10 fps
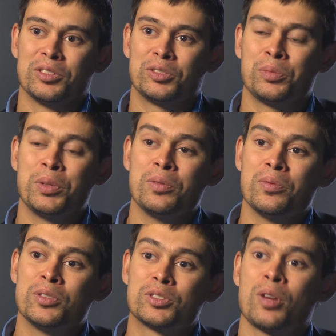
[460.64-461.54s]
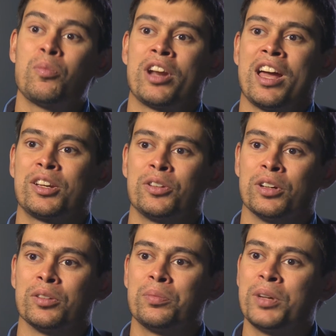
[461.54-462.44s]
to be somewhat
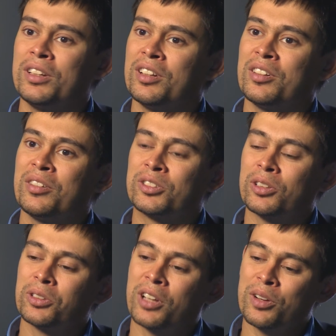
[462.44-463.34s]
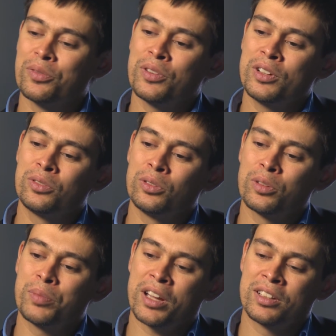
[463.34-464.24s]
accurate. But it's also kind of fun to
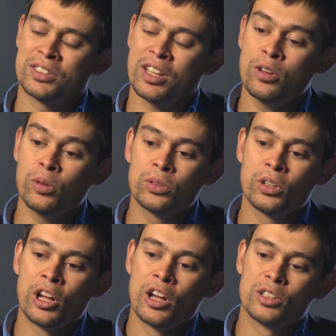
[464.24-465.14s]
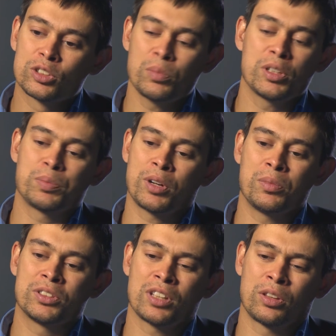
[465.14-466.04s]
look back and say, you know, some
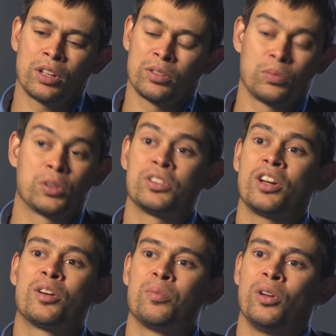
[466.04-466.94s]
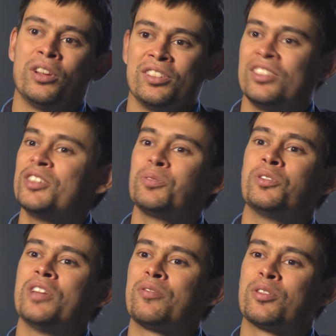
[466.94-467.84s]
experiments I thought were terrible and this
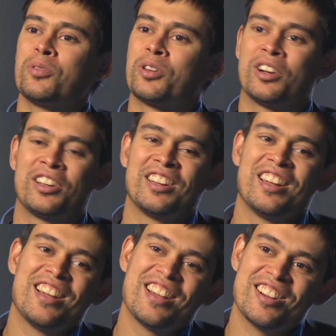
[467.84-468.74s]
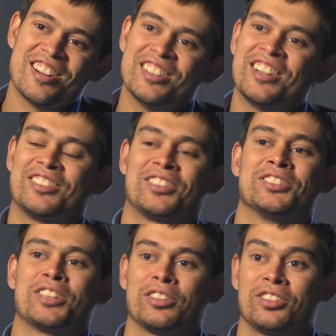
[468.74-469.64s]
would never work, and then it
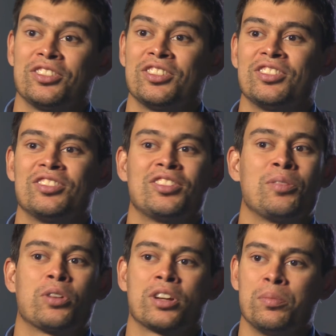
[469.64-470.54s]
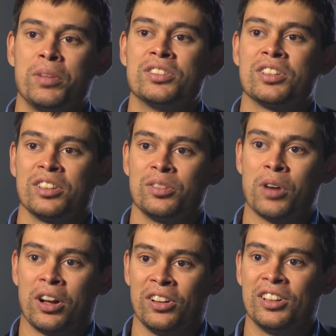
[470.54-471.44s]
turns out they work amazingly
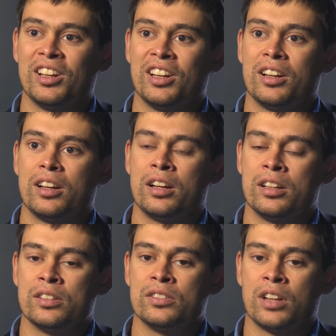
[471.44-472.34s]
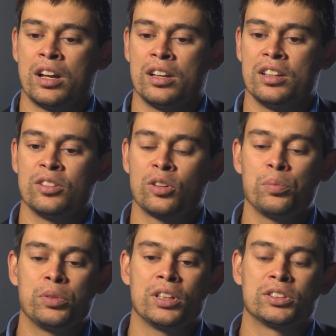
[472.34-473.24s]
well. And in
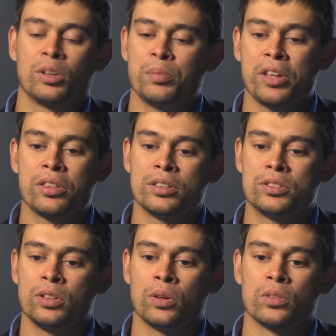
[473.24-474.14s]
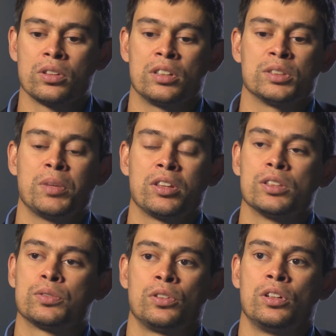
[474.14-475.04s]
computational methods, you know, there's
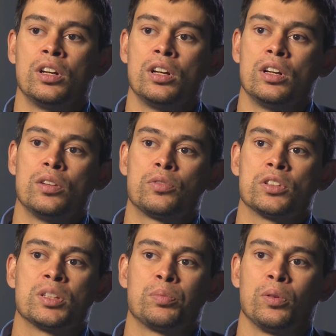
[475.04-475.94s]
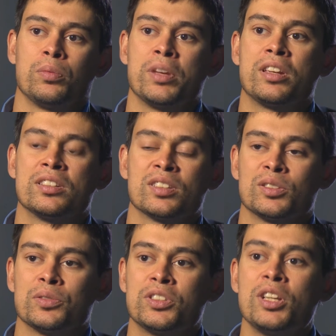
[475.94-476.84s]
methods for example, making
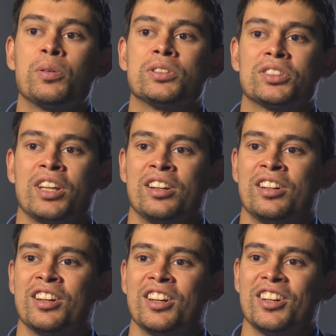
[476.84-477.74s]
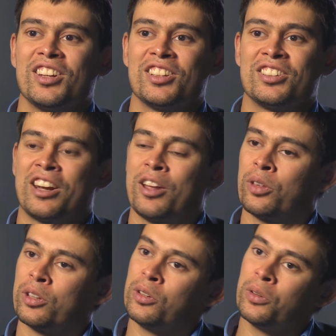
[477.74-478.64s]
sense of sequence data that I
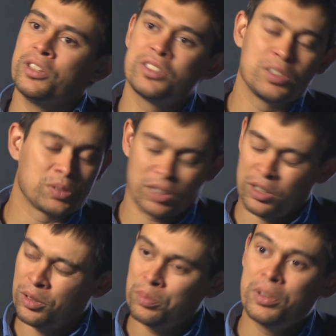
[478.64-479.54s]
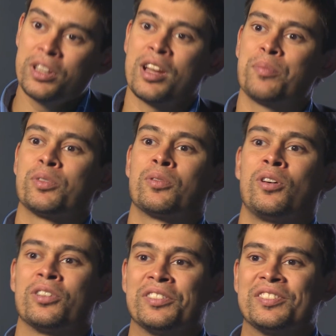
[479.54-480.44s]
thought, you know, these things are completely up the
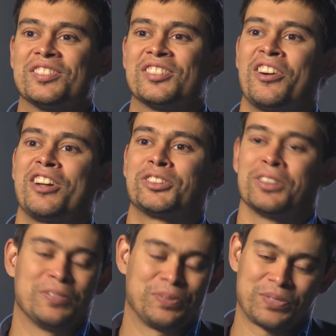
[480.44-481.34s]
wrong direction.